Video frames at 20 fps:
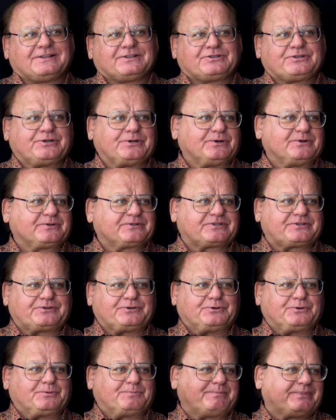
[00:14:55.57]
choose
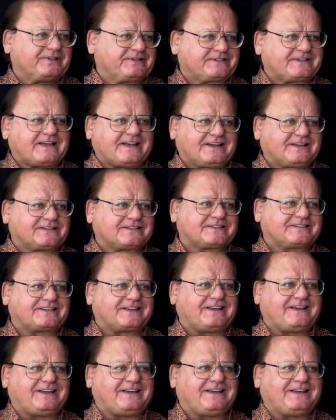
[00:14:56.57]
to possess
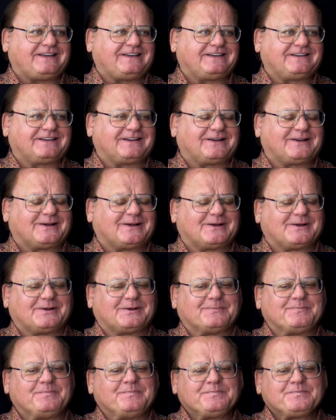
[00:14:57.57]

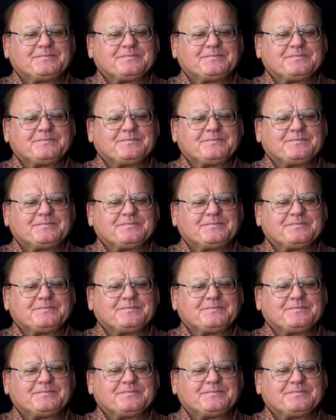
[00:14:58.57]
a